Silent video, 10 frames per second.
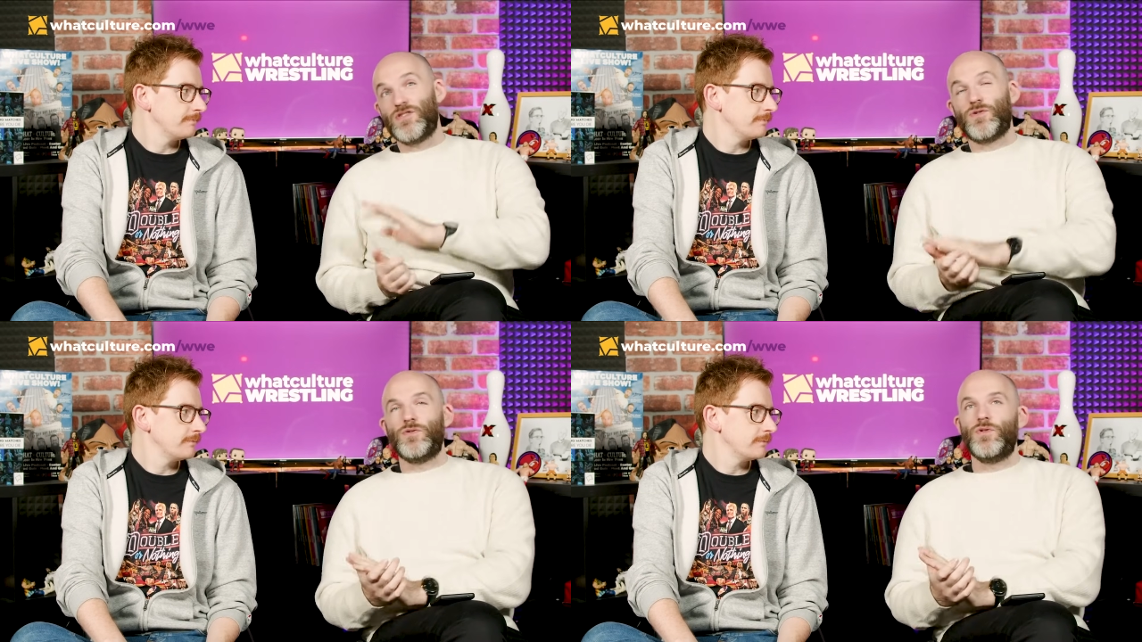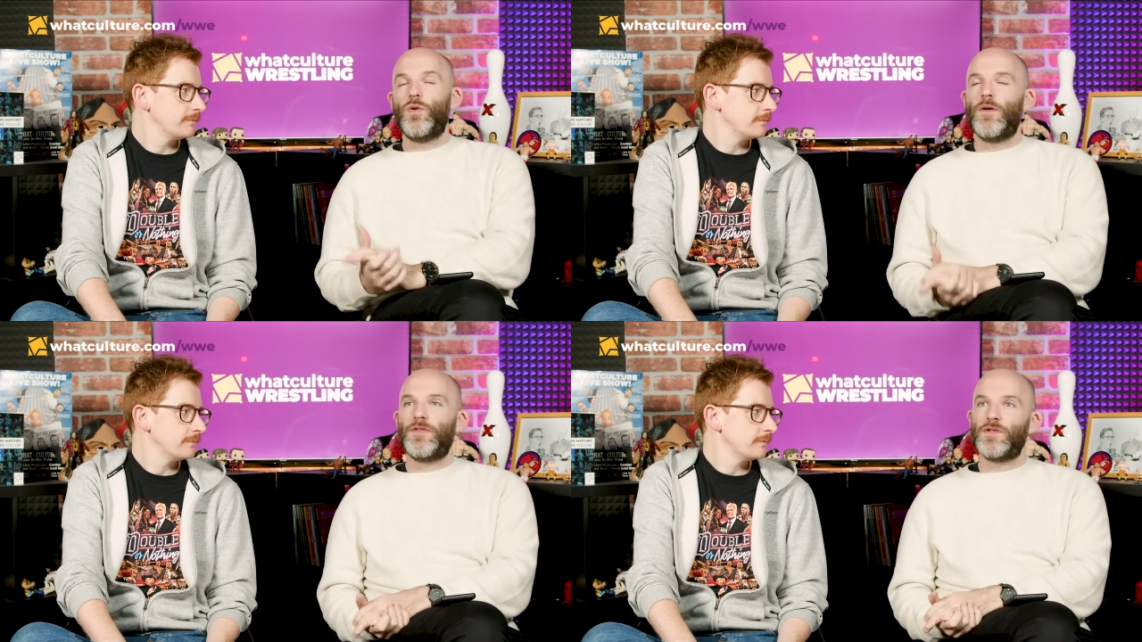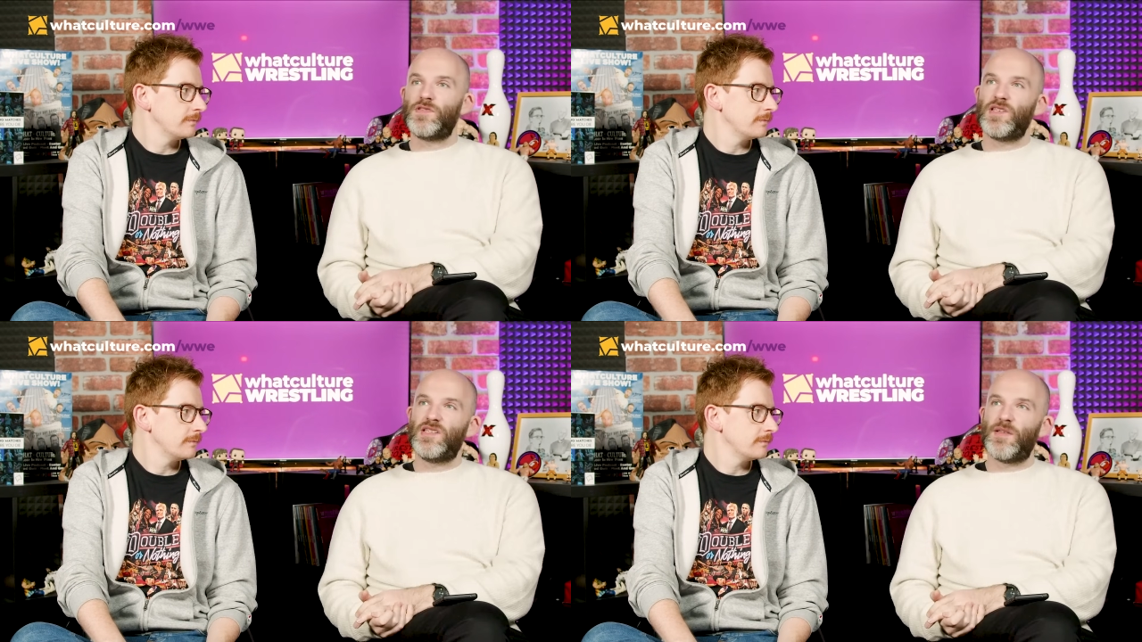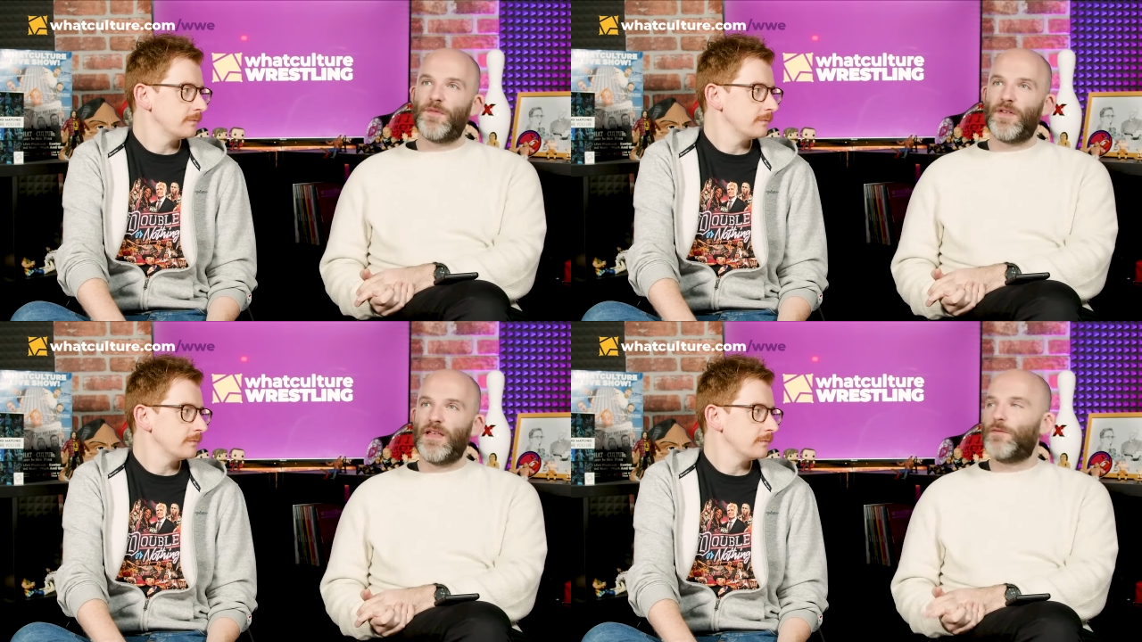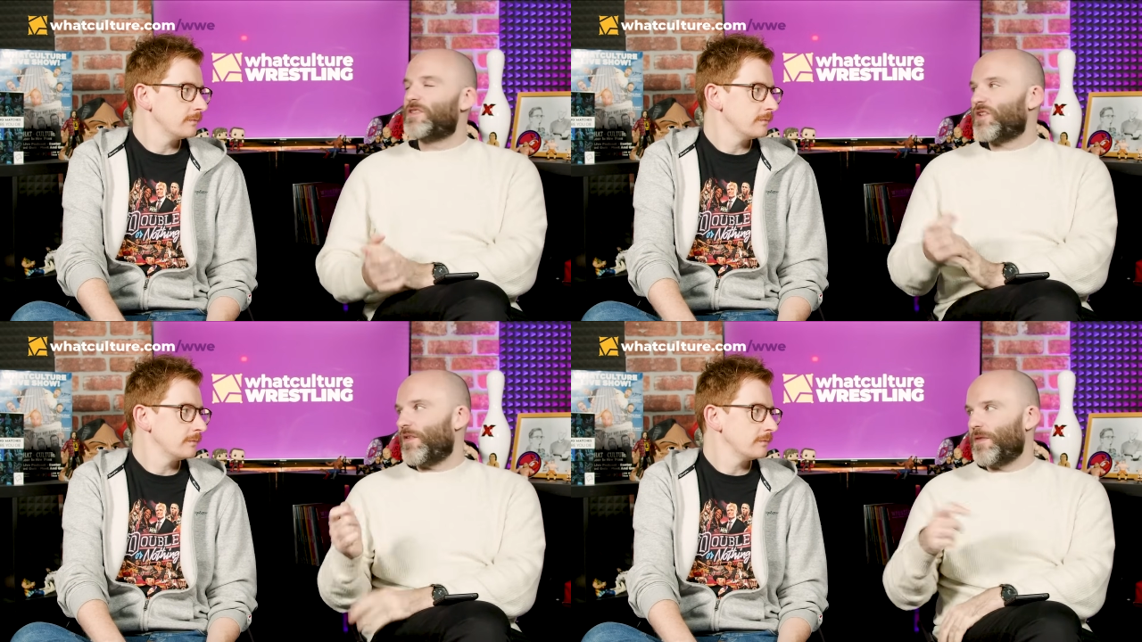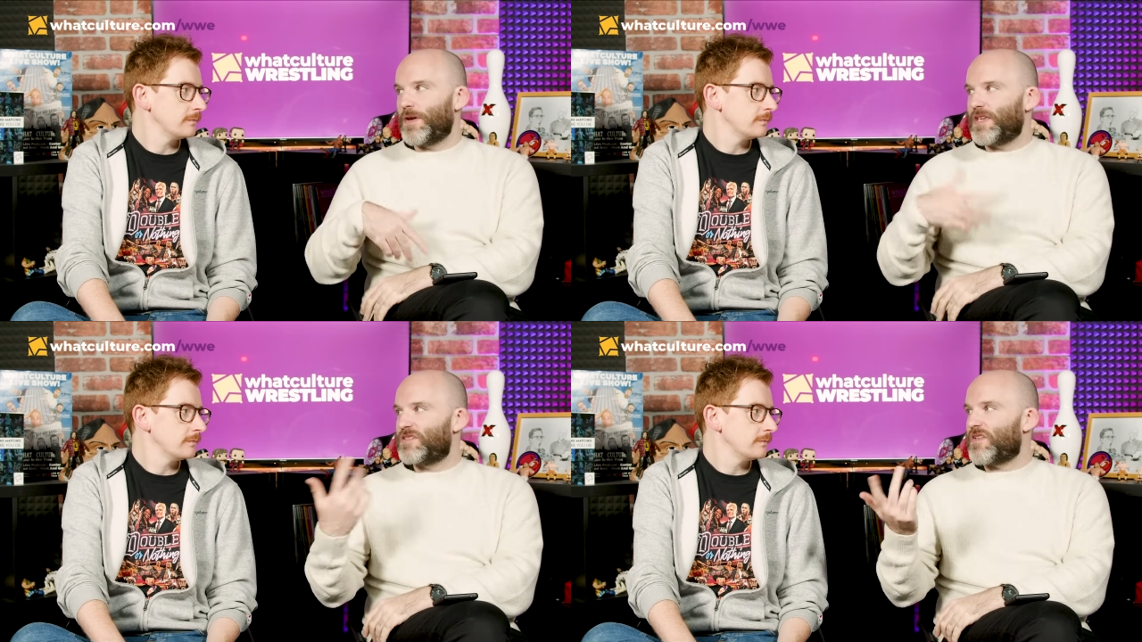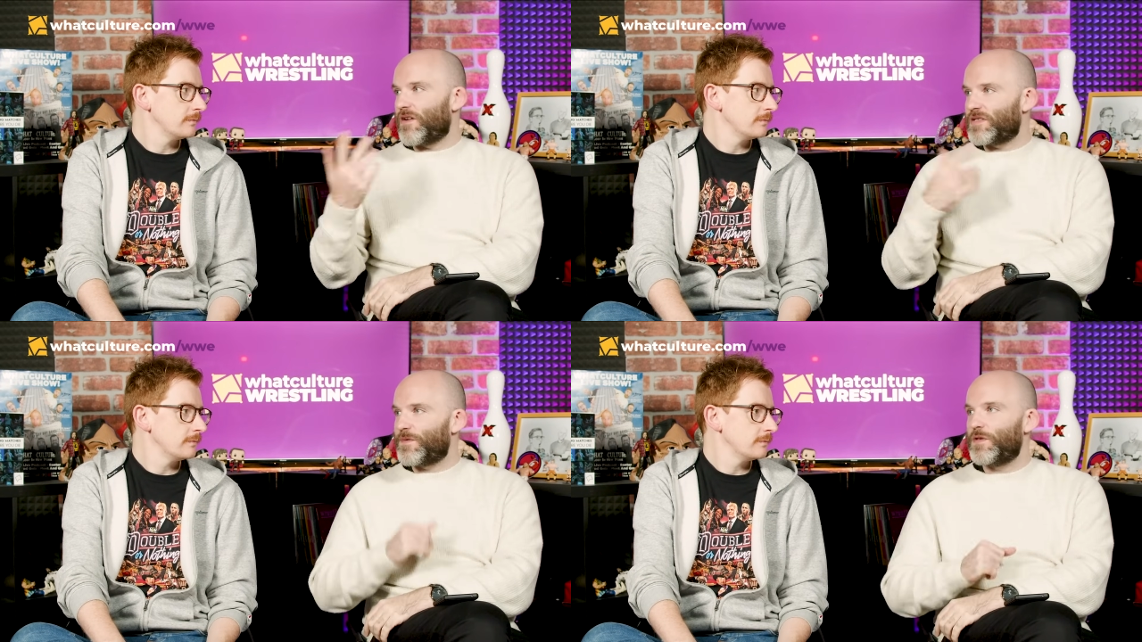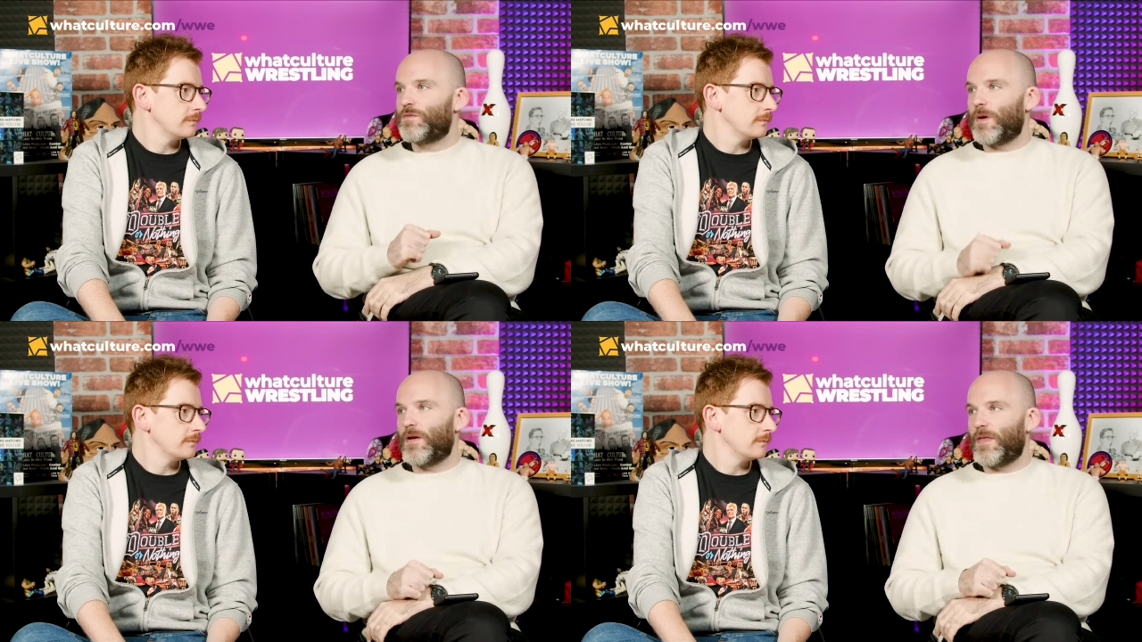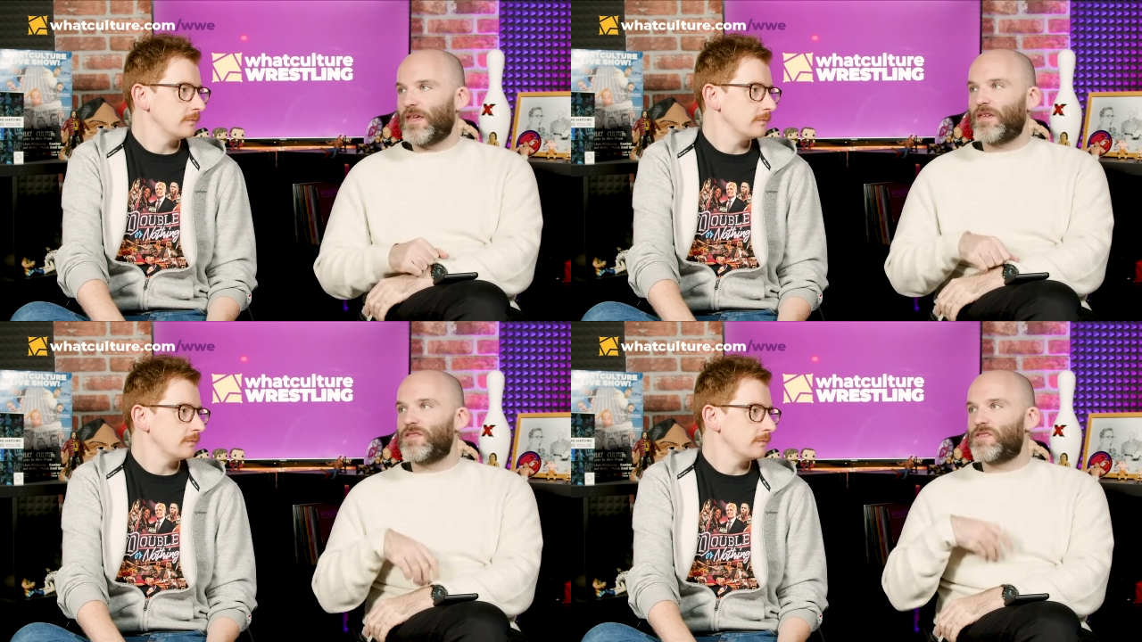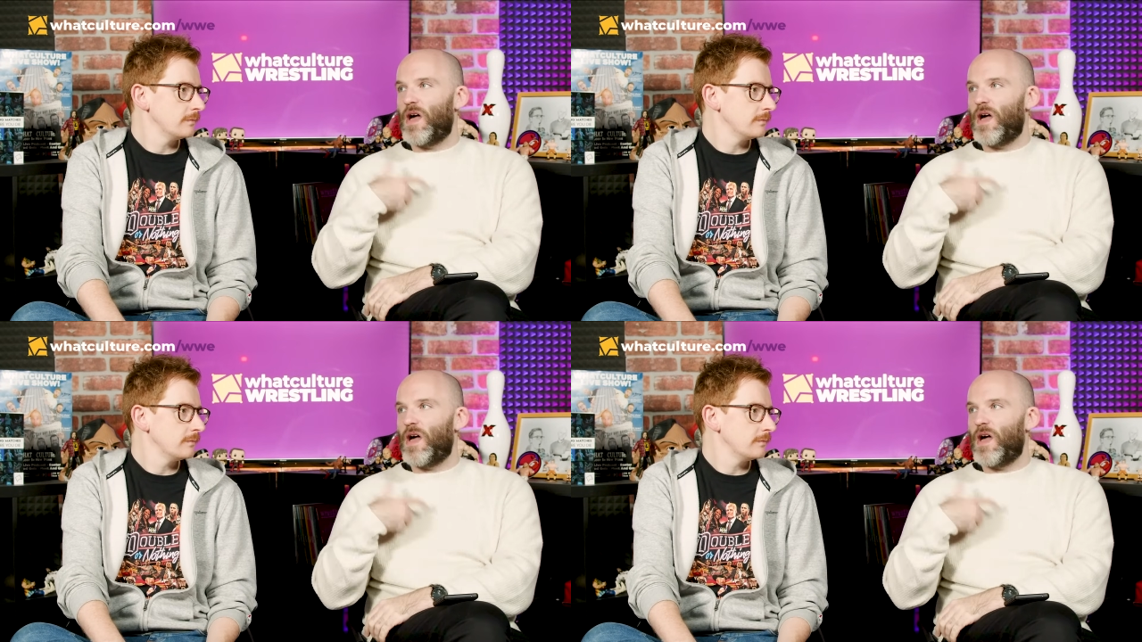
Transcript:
Speaker 1: don't know if you'll see something like we saw in the Ricky Starks feud, where like he's